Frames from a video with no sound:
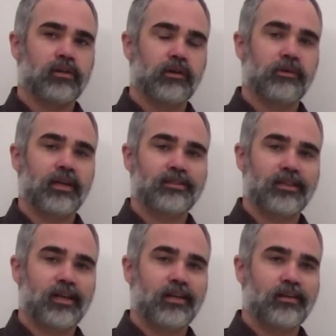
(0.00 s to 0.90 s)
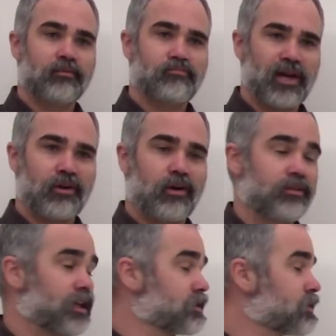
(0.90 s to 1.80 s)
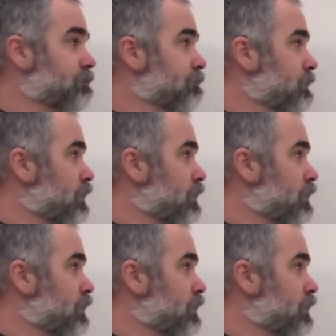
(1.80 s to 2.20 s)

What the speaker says: little bit better on this.